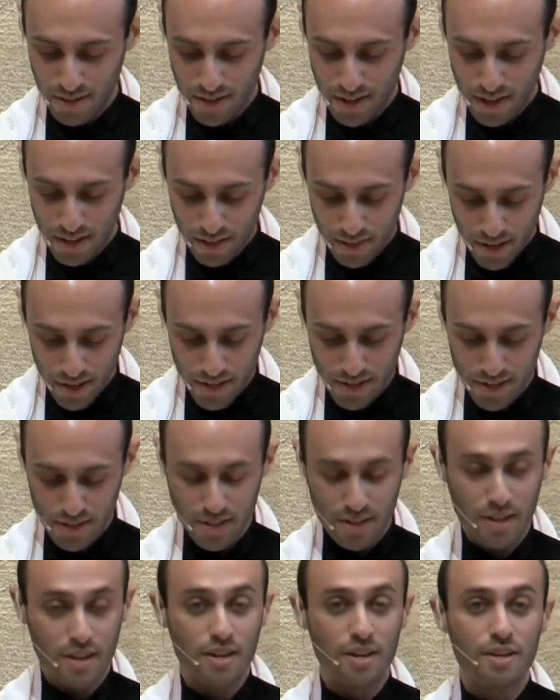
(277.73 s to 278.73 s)
This
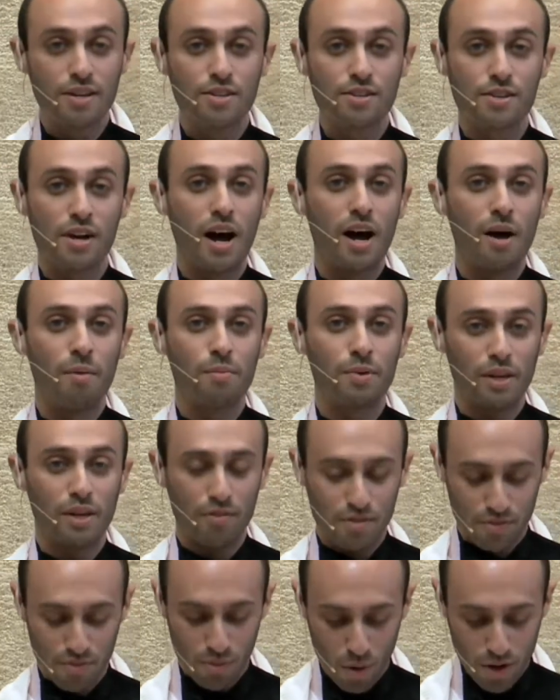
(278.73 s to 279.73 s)
psalm
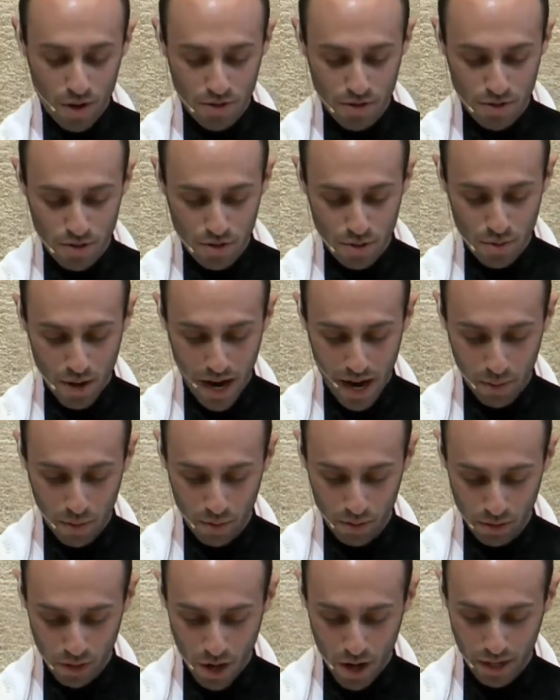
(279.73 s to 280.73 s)
gives voice to
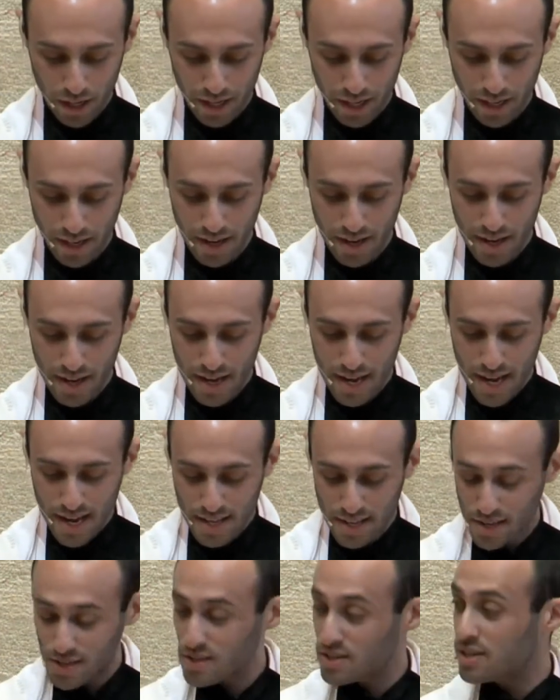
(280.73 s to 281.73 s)
our longing
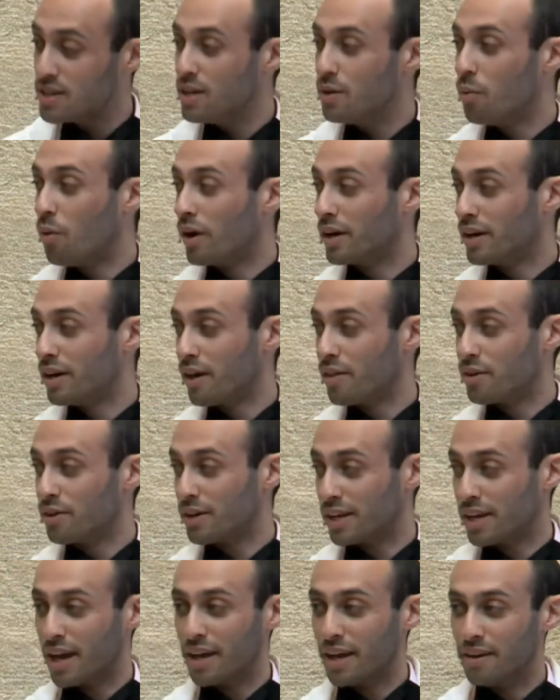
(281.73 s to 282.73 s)
to see one another
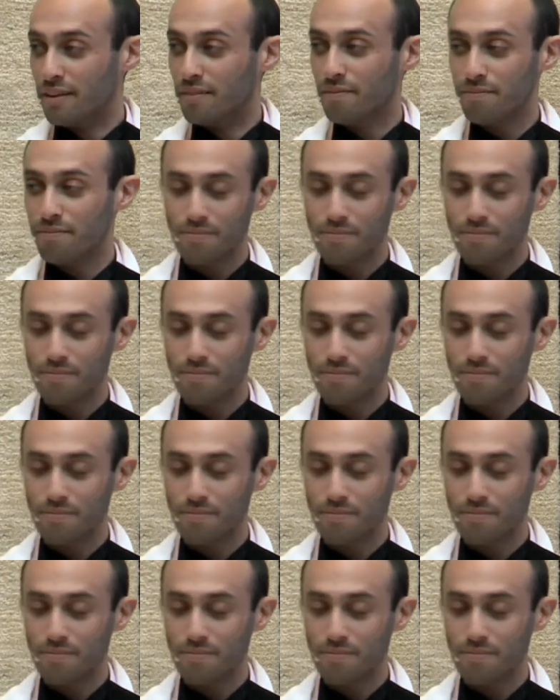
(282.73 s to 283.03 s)
again.